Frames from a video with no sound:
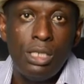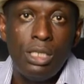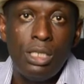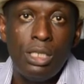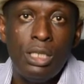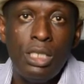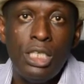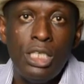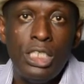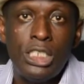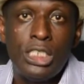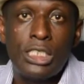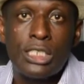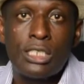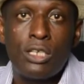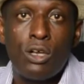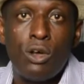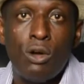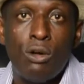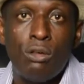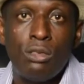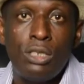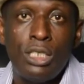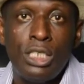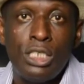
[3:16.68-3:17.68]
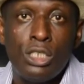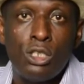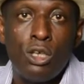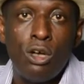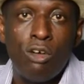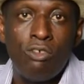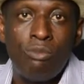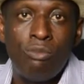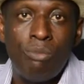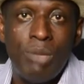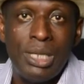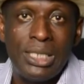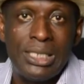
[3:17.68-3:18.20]
This
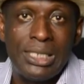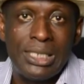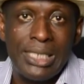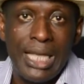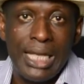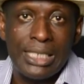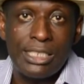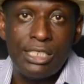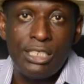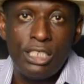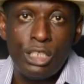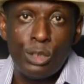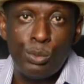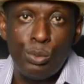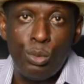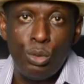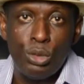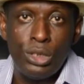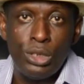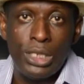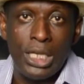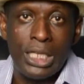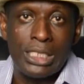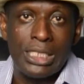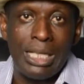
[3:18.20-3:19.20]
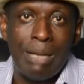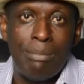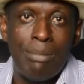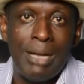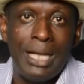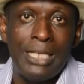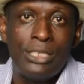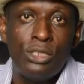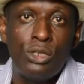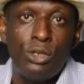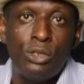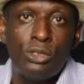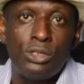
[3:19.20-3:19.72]
government starts this project,
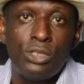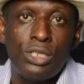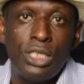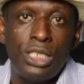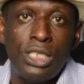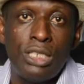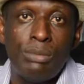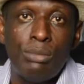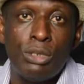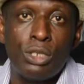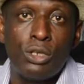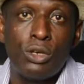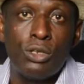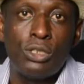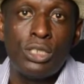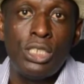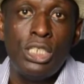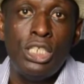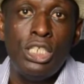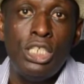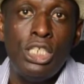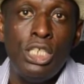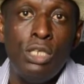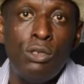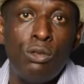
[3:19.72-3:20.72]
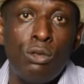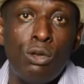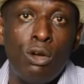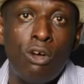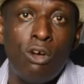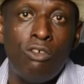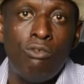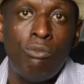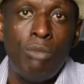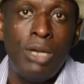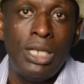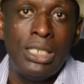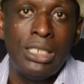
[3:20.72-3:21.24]
abandons it because a new
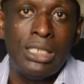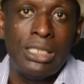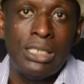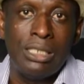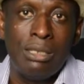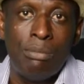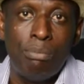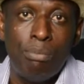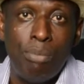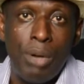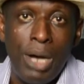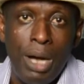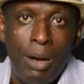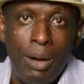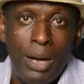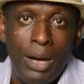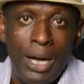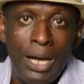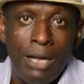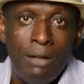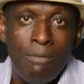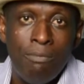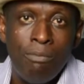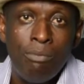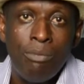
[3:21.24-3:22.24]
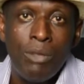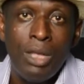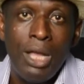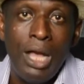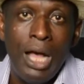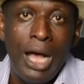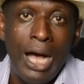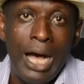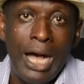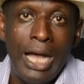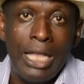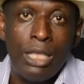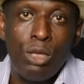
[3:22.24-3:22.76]
government is in power,
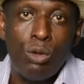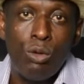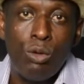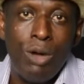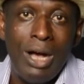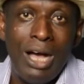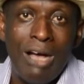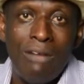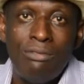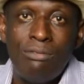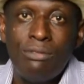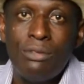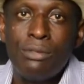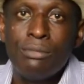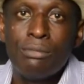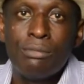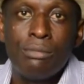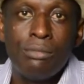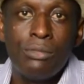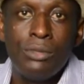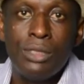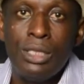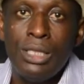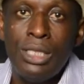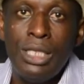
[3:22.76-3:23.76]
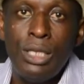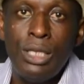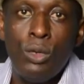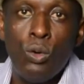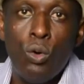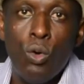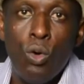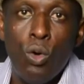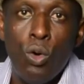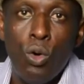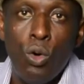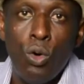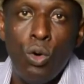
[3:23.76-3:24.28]
and you have the
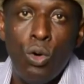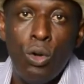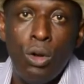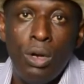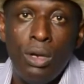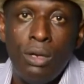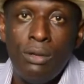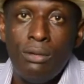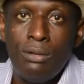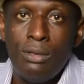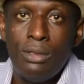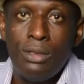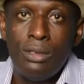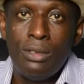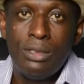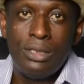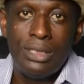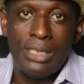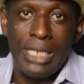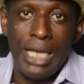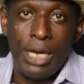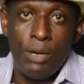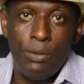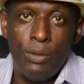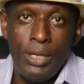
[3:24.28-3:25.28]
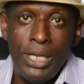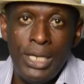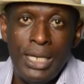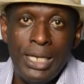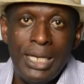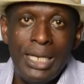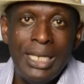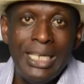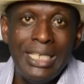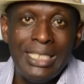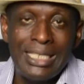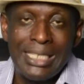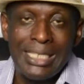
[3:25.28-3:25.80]
whole
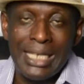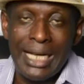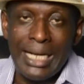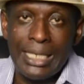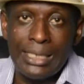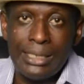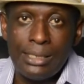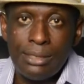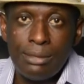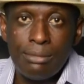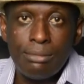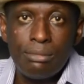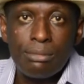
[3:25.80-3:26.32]
terrain littered